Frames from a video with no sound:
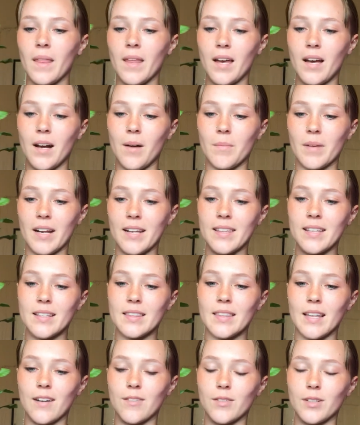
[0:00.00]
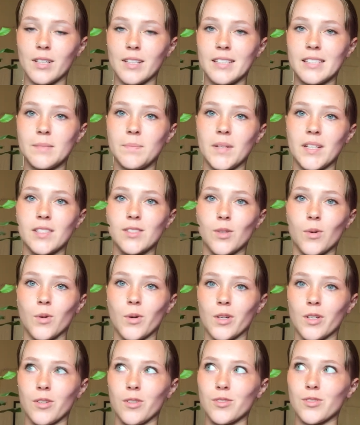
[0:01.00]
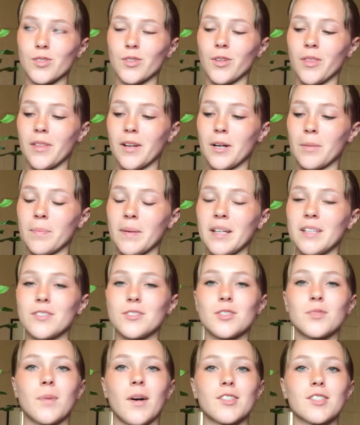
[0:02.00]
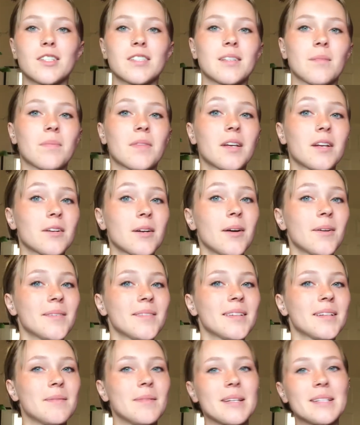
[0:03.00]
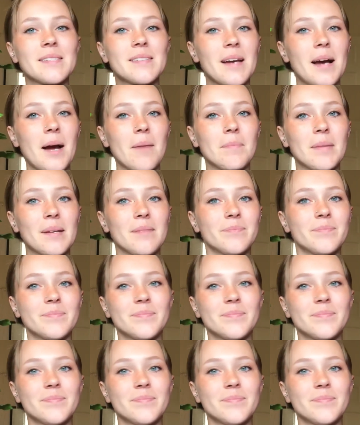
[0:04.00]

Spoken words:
And I think that really speaks to horticultural therapy and just watching something grow, and it makes you happy.